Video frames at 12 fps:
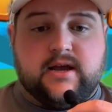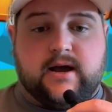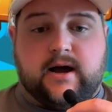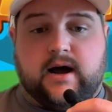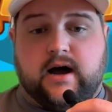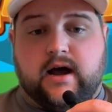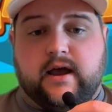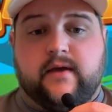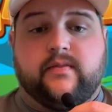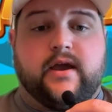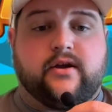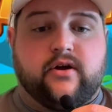
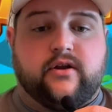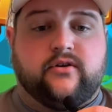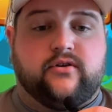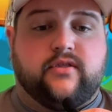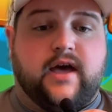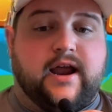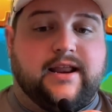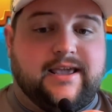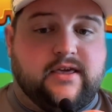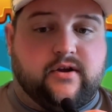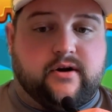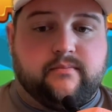and they couldn't do that
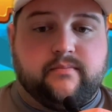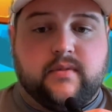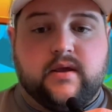either.